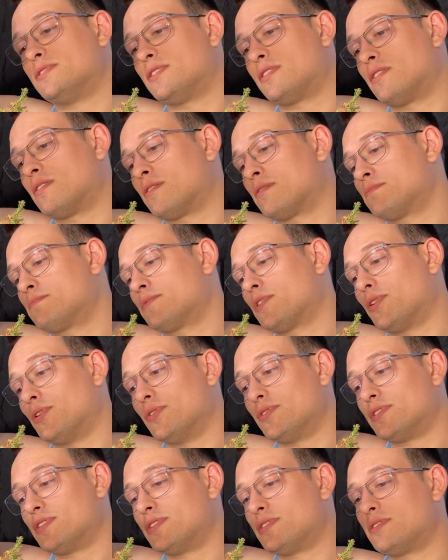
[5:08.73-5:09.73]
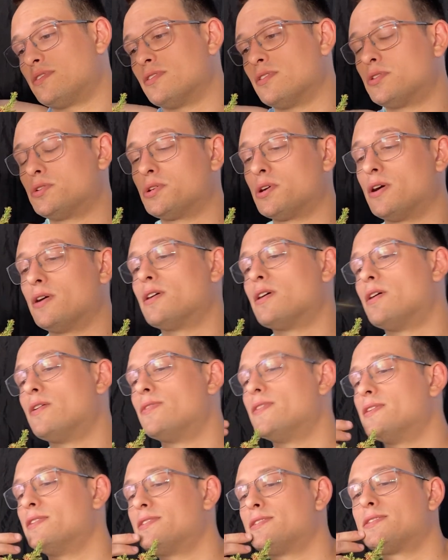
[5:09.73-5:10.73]
that are closest to the trunk on
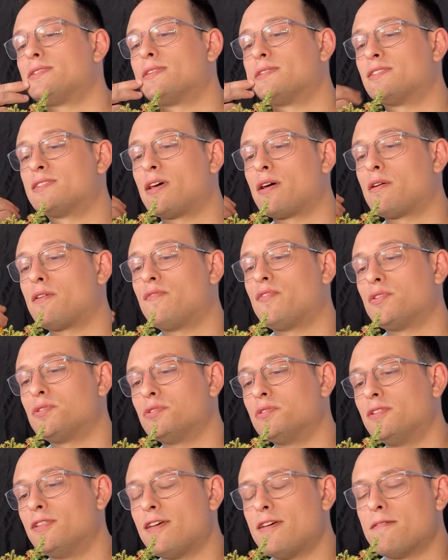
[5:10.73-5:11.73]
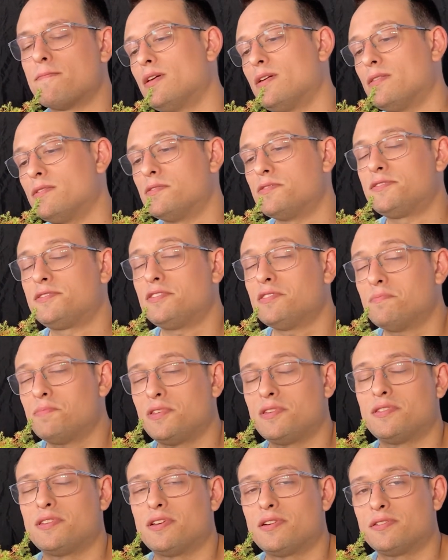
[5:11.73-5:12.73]
this sacrificial limb, they'll still be
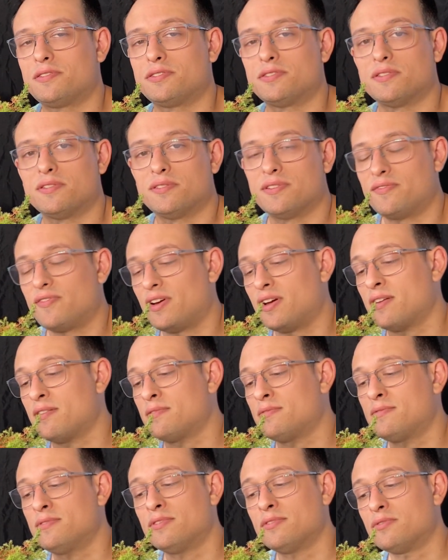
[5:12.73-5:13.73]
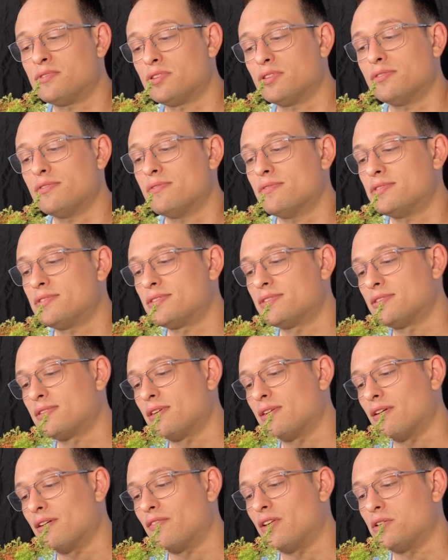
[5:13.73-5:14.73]
there. So if I do choose
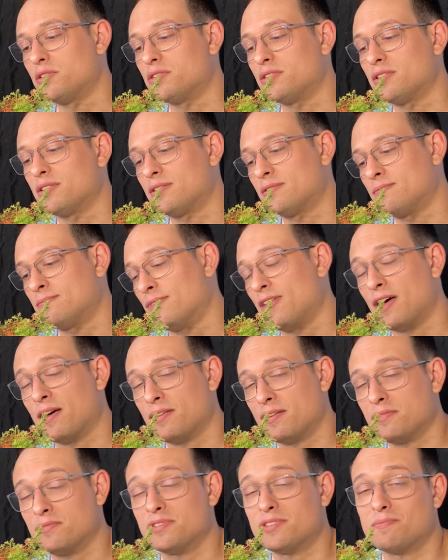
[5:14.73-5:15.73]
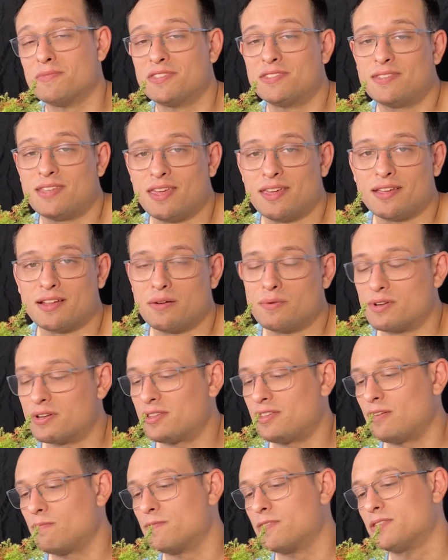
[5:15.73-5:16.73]
eventually that it was a mistake, I want to
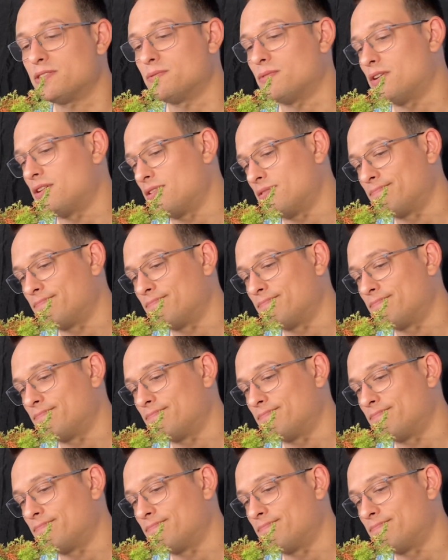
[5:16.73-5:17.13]
keep this one,